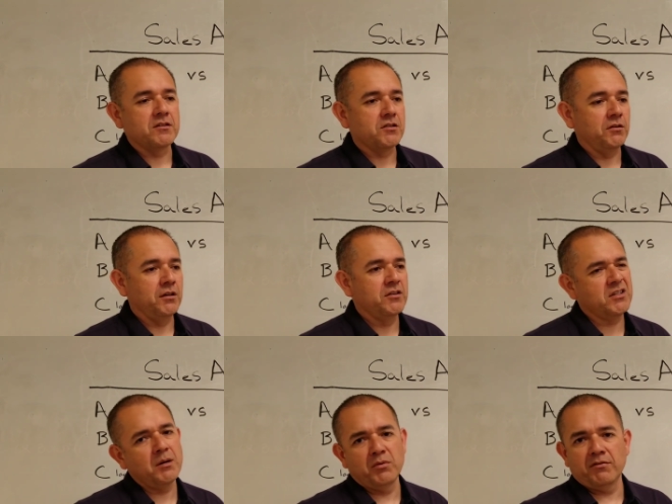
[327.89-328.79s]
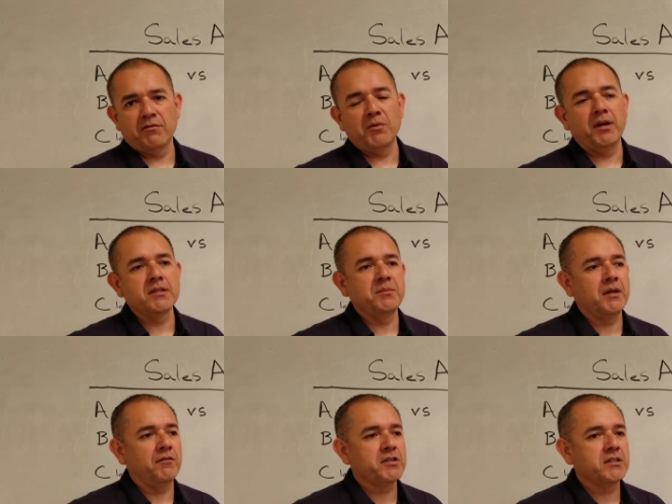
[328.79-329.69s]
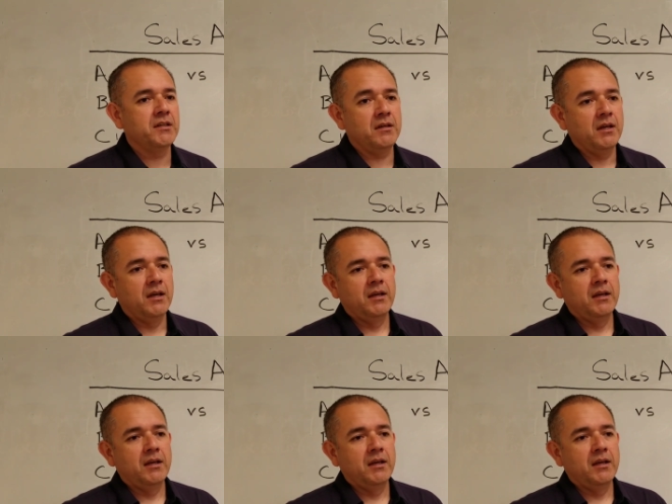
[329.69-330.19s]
And so there's a couple different ways. I mean, obviously,